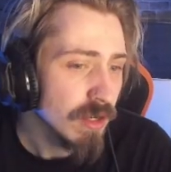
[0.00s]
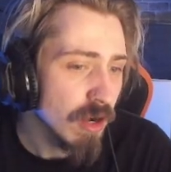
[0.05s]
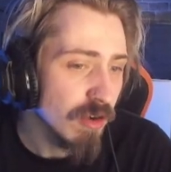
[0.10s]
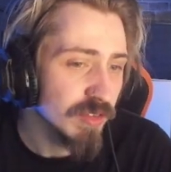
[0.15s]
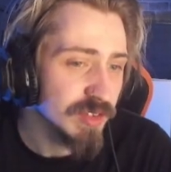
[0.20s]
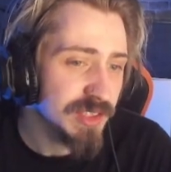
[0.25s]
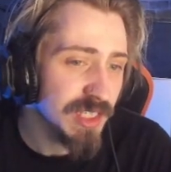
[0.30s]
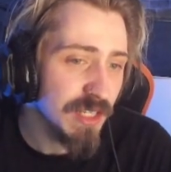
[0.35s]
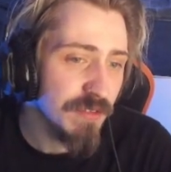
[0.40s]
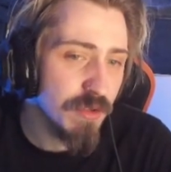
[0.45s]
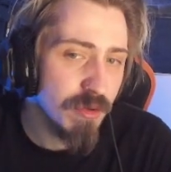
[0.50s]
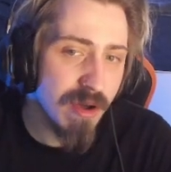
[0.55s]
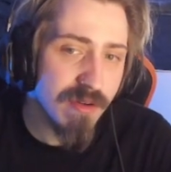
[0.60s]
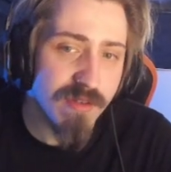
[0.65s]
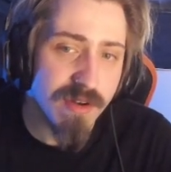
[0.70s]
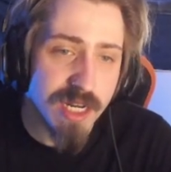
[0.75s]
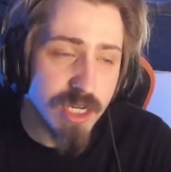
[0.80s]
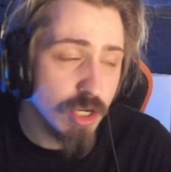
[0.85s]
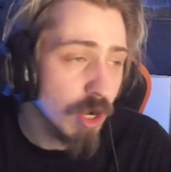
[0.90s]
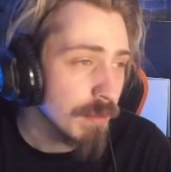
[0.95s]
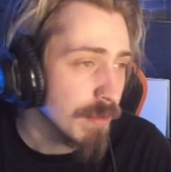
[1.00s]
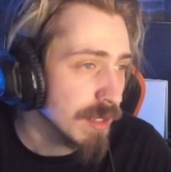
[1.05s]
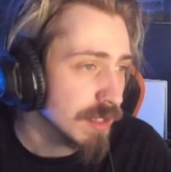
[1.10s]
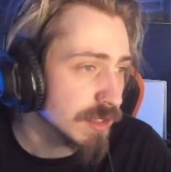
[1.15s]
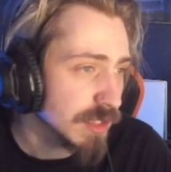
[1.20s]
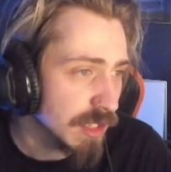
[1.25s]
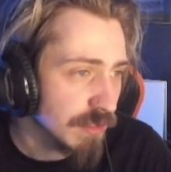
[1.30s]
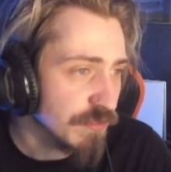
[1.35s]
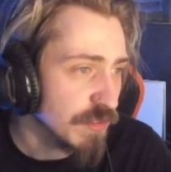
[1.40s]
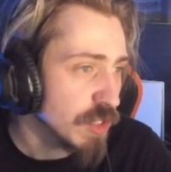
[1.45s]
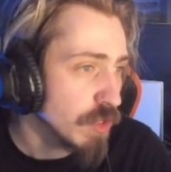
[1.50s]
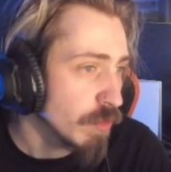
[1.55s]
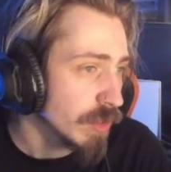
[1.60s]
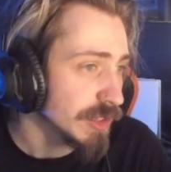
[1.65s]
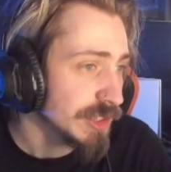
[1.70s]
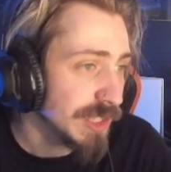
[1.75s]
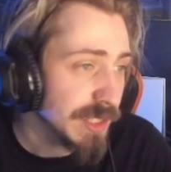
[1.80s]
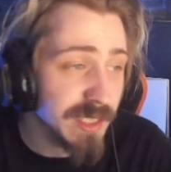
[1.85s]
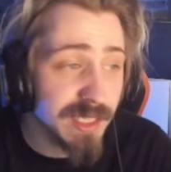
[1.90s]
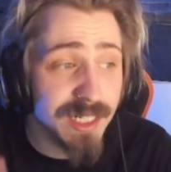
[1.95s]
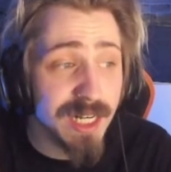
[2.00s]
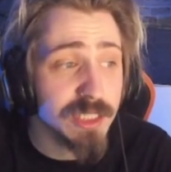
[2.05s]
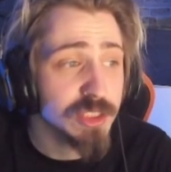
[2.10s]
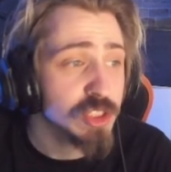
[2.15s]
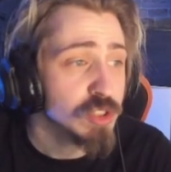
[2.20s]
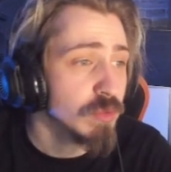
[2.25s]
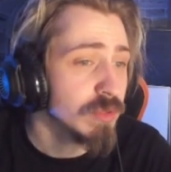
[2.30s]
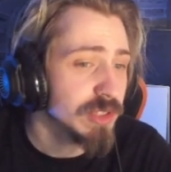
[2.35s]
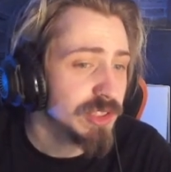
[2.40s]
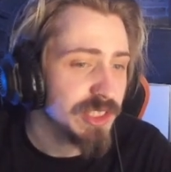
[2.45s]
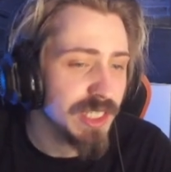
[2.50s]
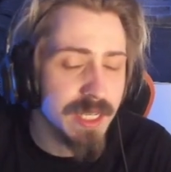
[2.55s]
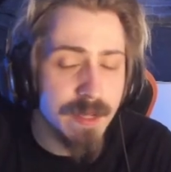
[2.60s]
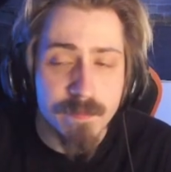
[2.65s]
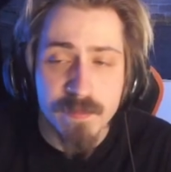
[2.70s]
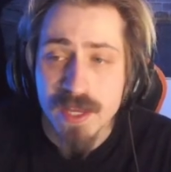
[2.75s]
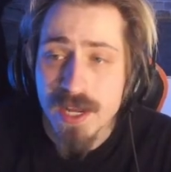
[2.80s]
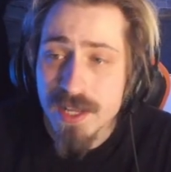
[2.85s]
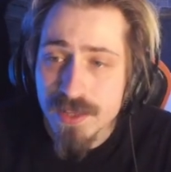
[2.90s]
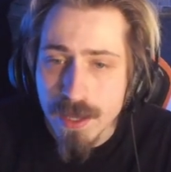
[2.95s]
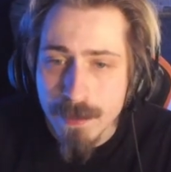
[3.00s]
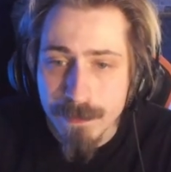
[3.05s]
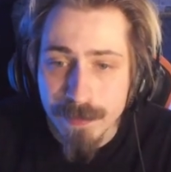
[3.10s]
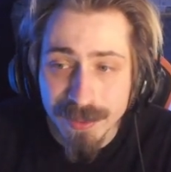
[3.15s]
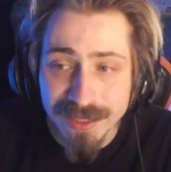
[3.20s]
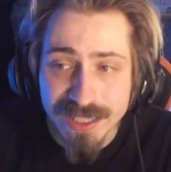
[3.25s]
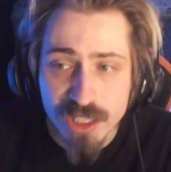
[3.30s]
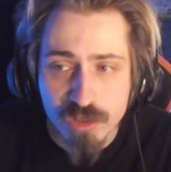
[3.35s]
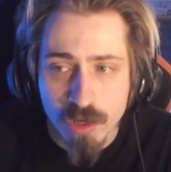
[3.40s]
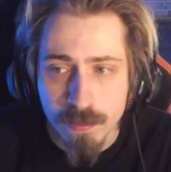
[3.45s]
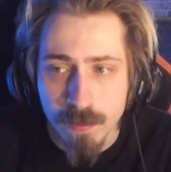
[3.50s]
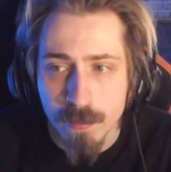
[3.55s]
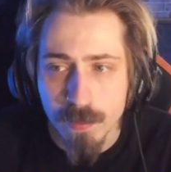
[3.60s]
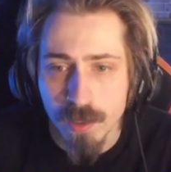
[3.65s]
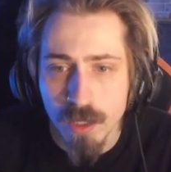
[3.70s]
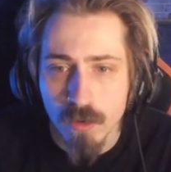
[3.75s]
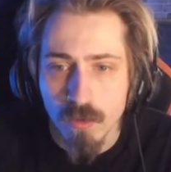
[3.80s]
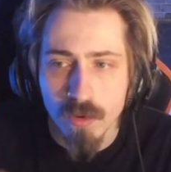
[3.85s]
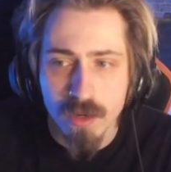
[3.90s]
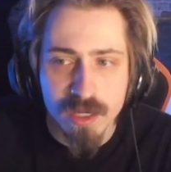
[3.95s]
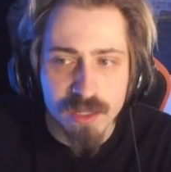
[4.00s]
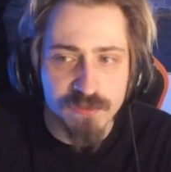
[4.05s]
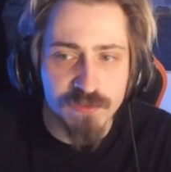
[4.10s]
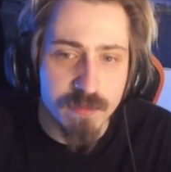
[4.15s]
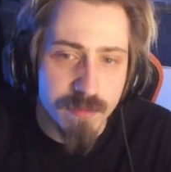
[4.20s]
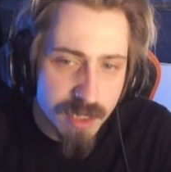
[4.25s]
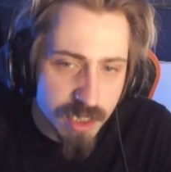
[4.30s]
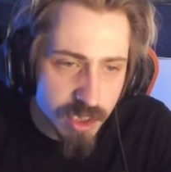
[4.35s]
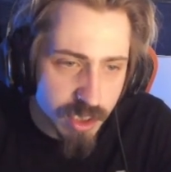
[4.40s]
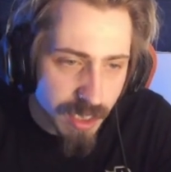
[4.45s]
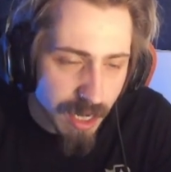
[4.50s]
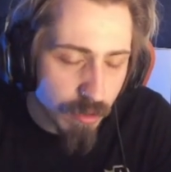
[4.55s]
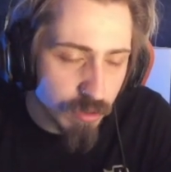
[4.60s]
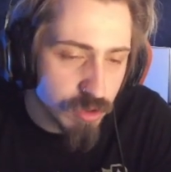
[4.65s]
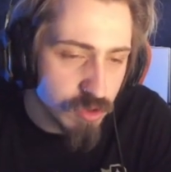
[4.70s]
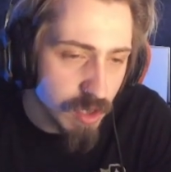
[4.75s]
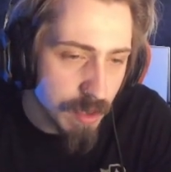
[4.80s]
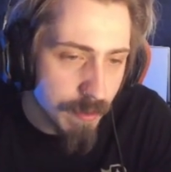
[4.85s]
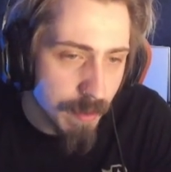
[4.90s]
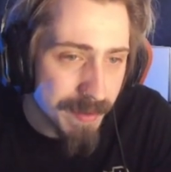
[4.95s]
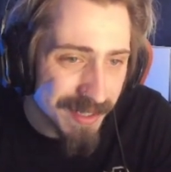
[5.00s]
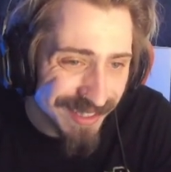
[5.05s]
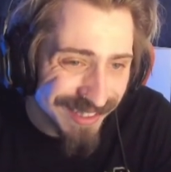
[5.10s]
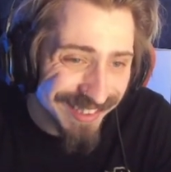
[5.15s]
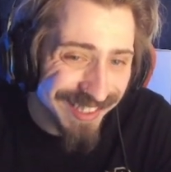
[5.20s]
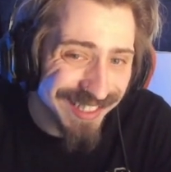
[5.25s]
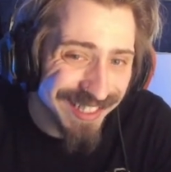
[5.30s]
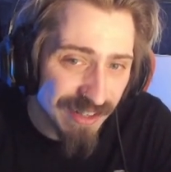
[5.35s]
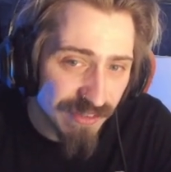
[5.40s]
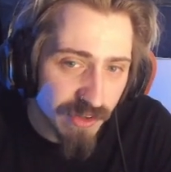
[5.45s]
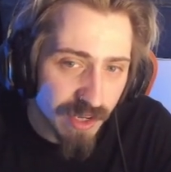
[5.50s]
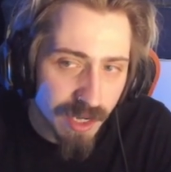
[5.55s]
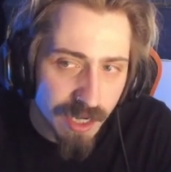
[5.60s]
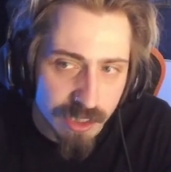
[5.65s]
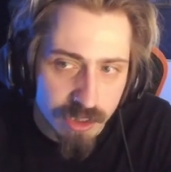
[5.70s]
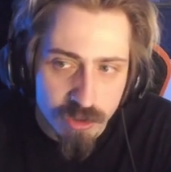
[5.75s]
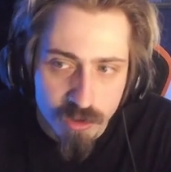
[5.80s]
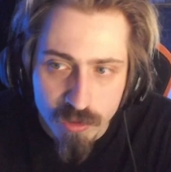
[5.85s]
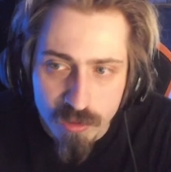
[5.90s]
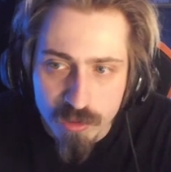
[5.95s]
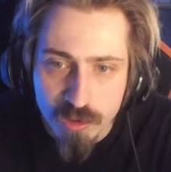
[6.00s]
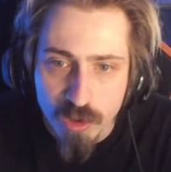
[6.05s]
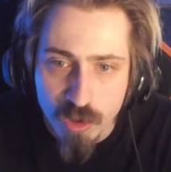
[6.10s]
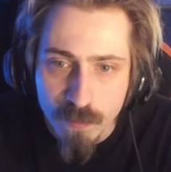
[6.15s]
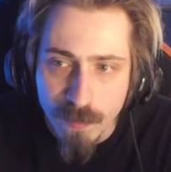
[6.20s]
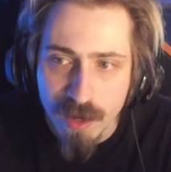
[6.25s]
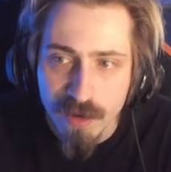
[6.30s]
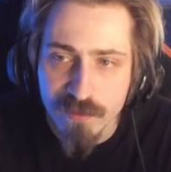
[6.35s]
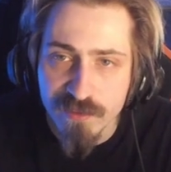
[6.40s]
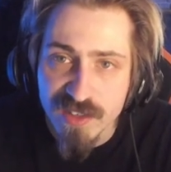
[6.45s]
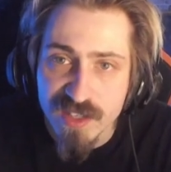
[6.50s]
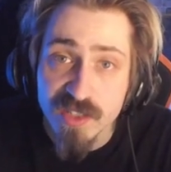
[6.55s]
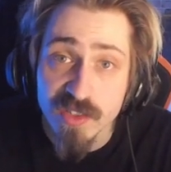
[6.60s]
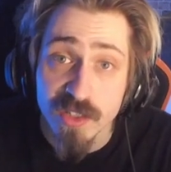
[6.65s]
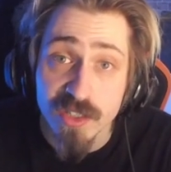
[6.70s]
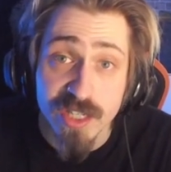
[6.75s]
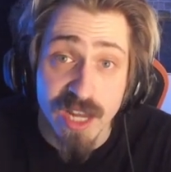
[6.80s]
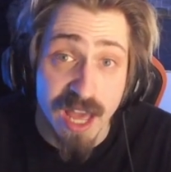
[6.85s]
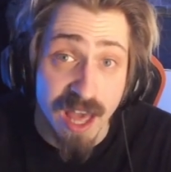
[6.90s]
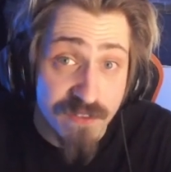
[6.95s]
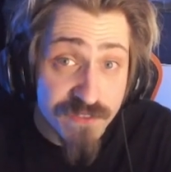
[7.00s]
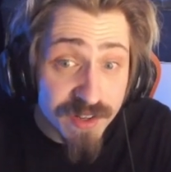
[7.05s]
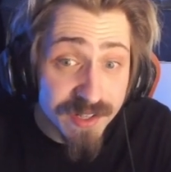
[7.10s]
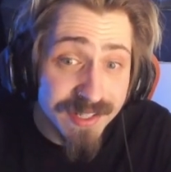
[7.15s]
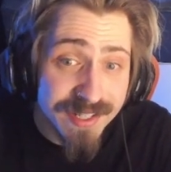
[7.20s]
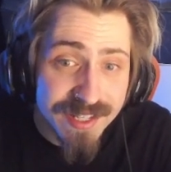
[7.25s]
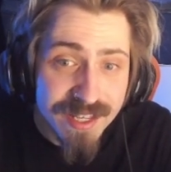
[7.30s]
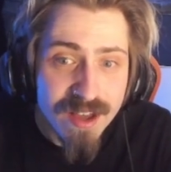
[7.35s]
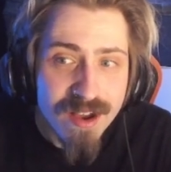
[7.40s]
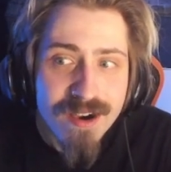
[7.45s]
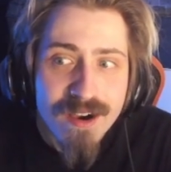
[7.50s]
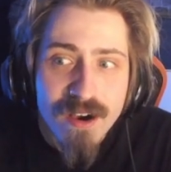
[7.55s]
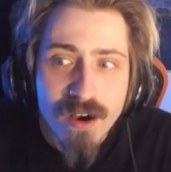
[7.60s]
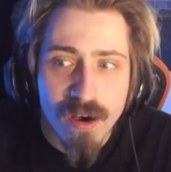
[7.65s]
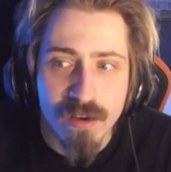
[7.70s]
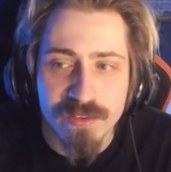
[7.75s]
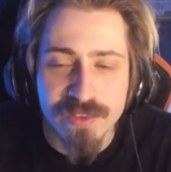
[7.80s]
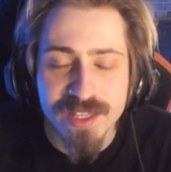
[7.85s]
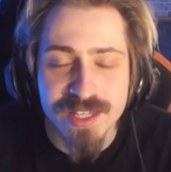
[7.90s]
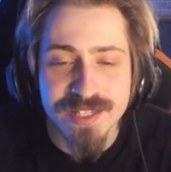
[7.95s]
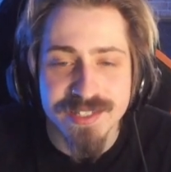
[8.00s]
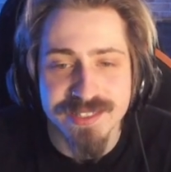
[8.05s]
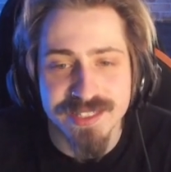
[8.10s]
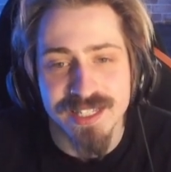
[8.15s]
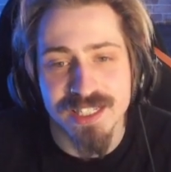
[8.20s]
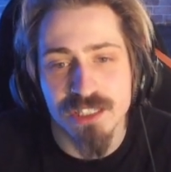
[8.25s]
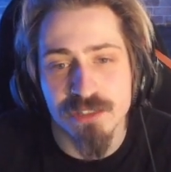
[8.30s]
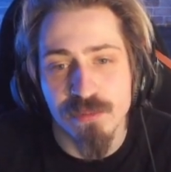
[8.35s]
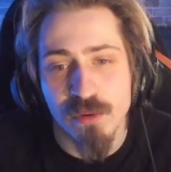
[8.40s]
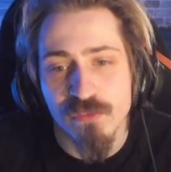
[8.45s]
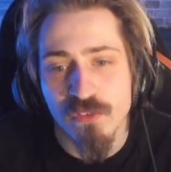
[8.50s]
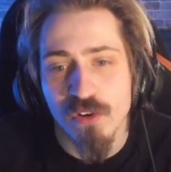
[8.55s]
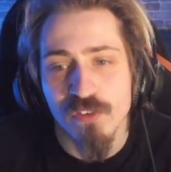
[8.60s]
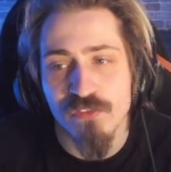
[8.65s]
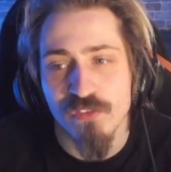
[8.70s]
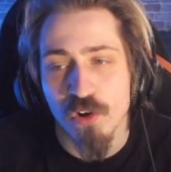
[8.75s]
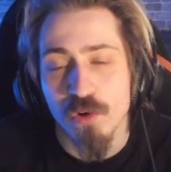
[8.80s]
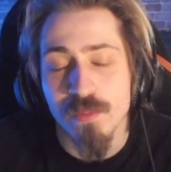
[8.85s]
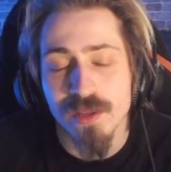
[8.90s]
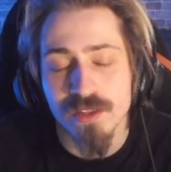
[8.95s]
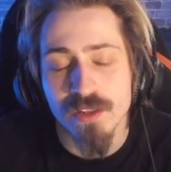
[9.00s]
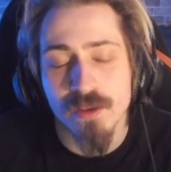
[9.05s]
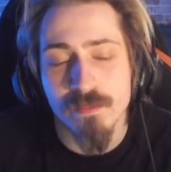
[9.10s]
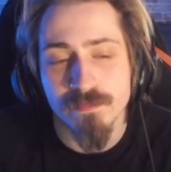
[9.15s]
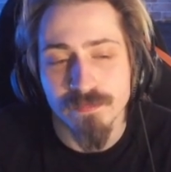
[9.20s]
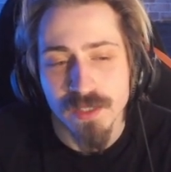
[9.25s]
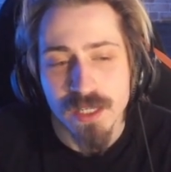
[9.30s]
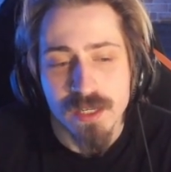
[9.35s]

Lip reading: Obviously, if you have any comments, anything you want to see, any classes you want to see, then please drop it below, or any information. I will try my best to give it. I do my research heavily on these things before filming them.